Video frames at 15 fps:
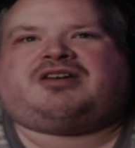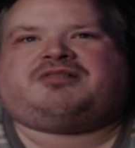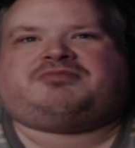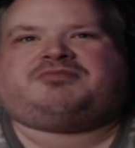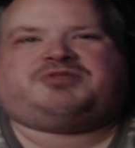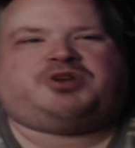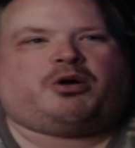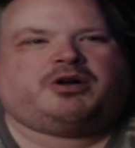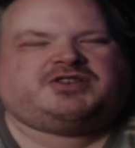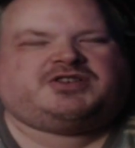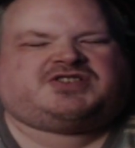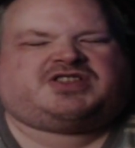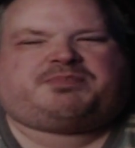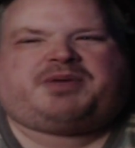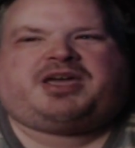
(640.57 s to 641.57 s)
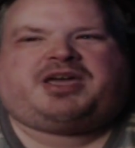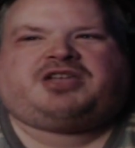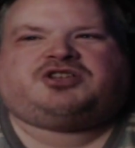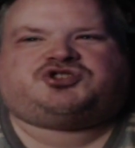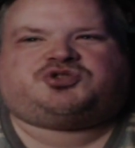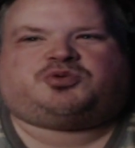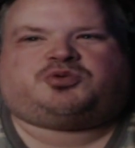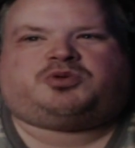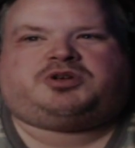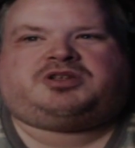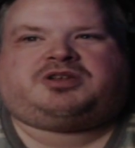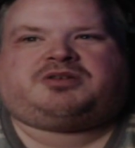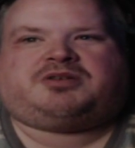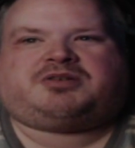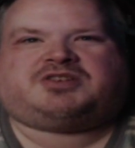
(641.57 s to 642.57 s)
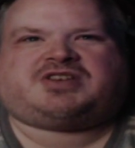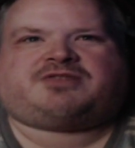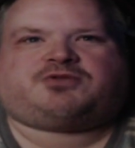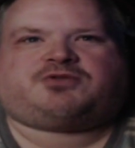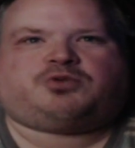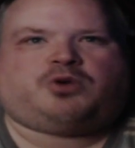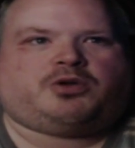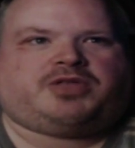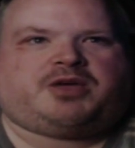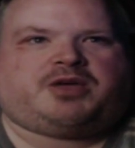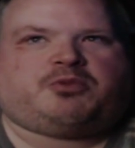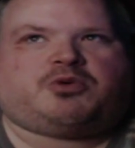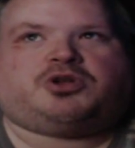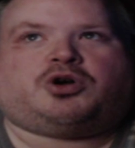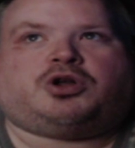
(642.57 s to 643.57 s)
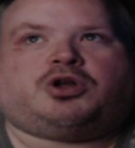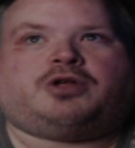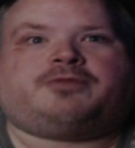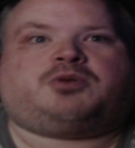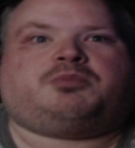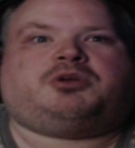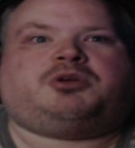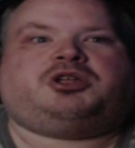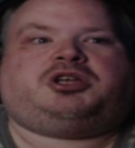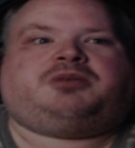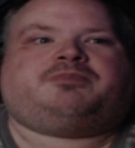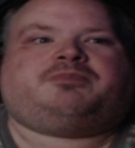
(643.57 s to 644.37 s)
You always had to pay to join because after all, they want all of your money.